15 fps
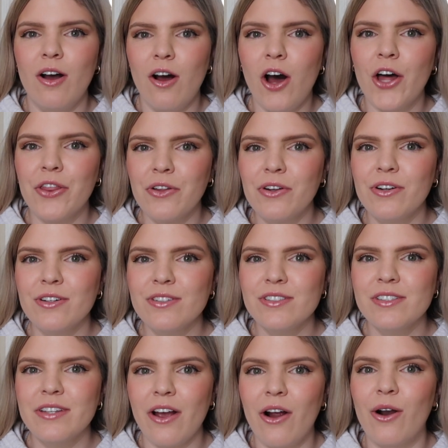
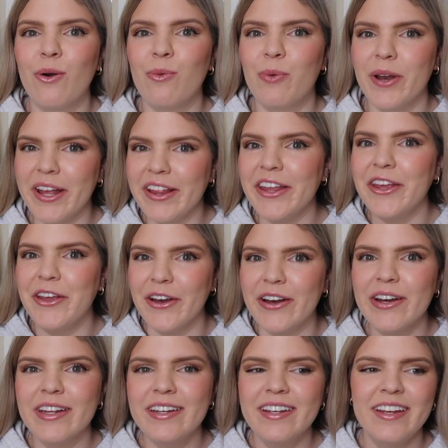authors are really
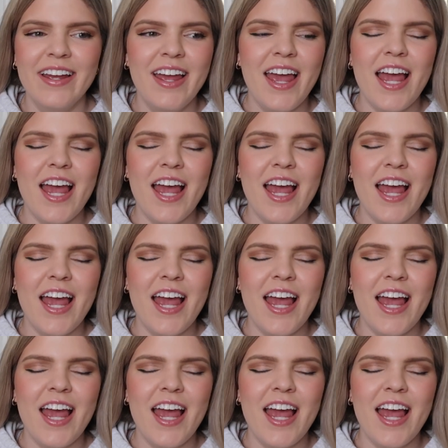good,